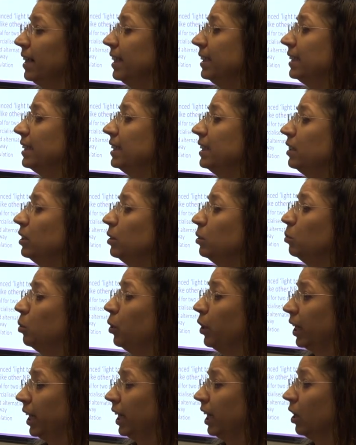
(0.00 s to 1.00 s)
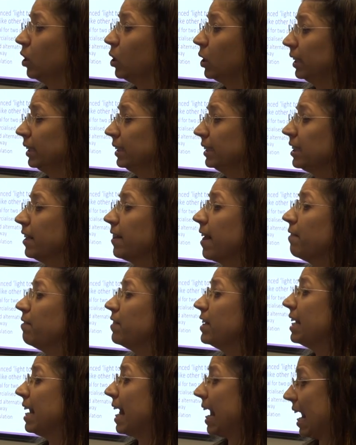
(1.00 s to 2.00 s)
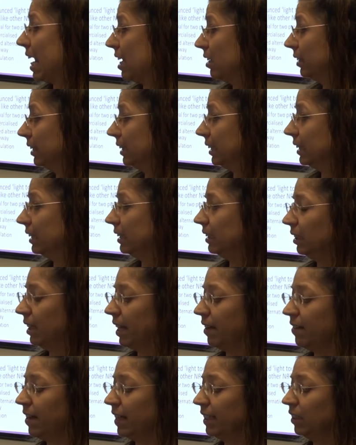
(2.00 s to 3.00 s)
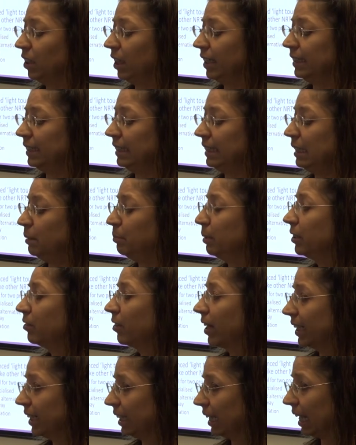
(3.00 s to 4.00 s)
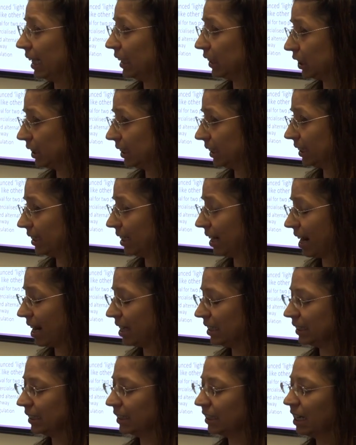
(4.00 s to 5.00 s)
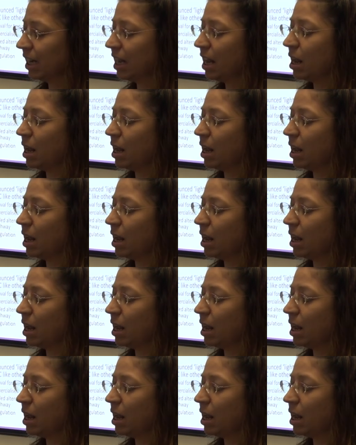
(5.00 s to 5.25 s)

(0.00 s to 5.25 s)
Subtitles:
They're still working on it. So they've announced, they've had like deeming regulations announced,